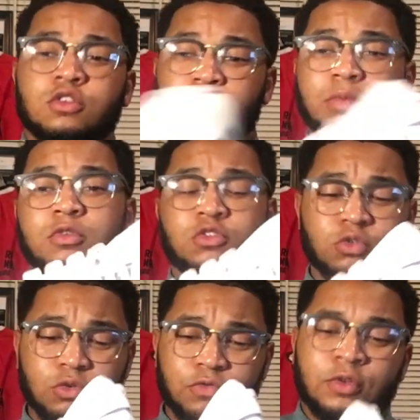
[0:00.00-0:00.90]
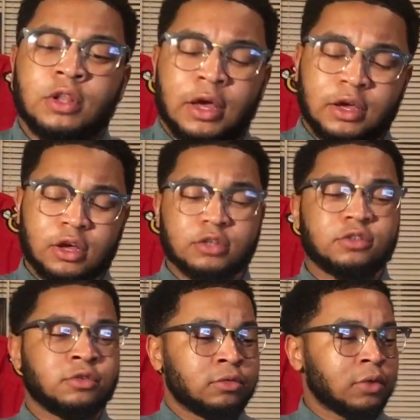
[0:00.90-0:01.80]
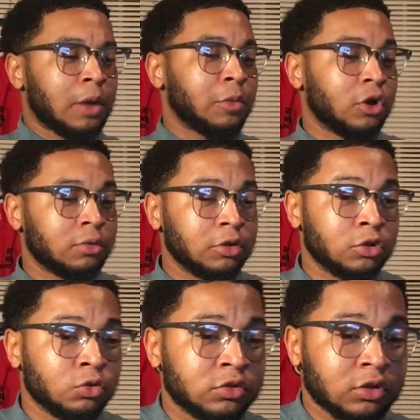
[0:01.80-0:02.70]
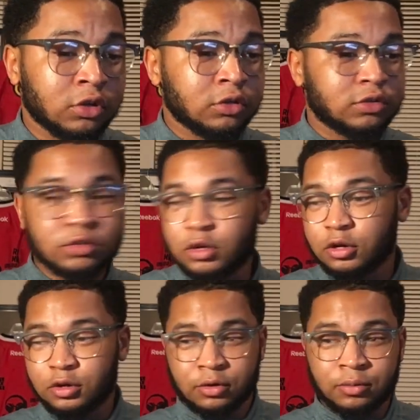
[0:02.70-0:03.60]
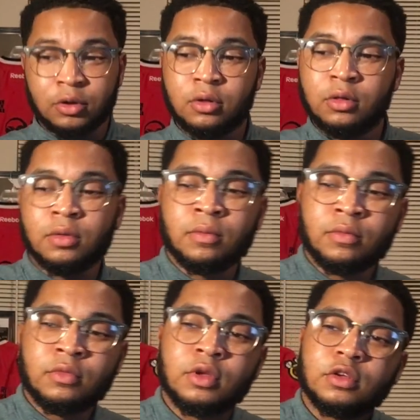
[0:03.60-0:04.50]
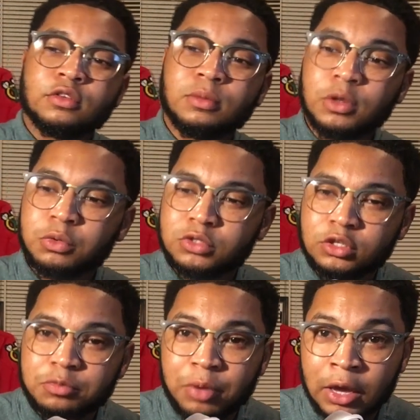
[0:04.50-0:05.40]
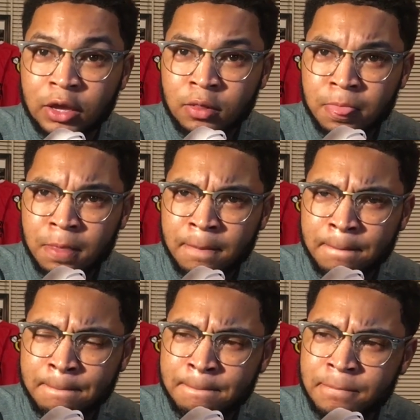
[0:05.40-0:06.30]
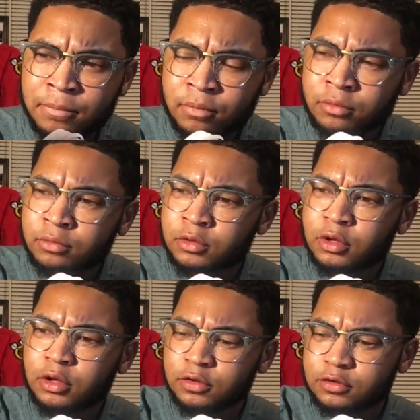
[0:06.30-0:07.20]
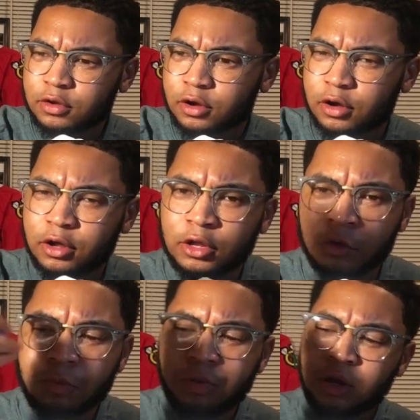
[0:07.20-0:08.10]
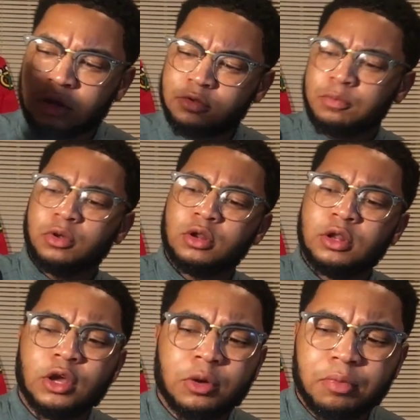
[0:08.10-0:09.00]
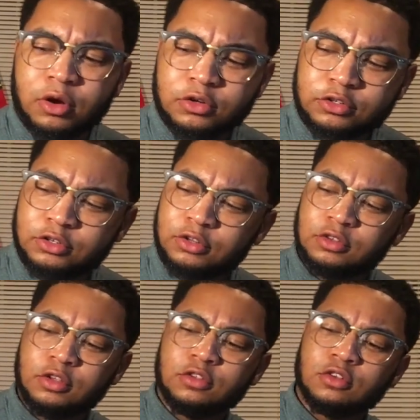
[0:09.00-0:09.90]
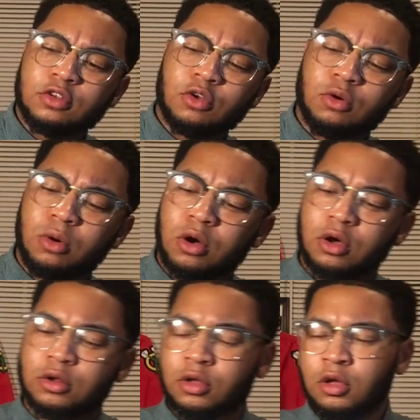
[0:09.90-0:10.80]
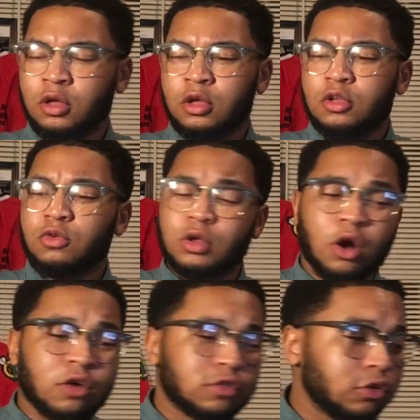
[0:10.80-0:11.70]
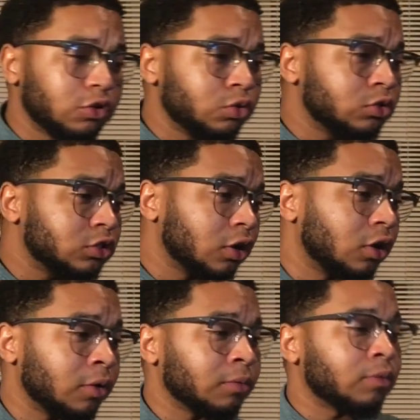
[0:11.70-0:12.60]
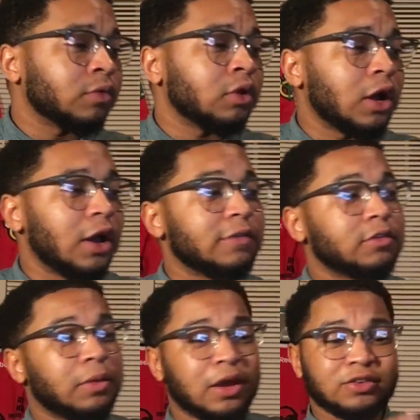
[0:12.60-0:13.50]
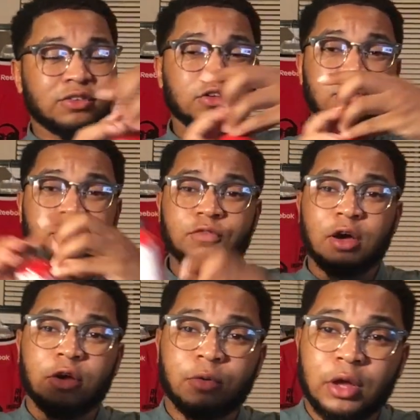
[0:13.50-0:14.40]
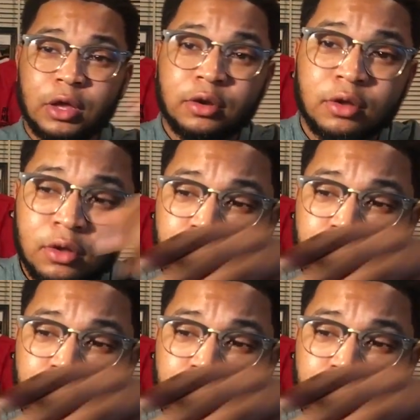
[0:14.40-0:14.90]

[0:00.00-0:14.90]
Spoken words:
Disruptor 2 FILA custom, I'm going to be using some Liquitex paint. It's liquid paint. You put it in the airbrush. It's easy to go on. You could also use some. I have some Angelus Fire Red.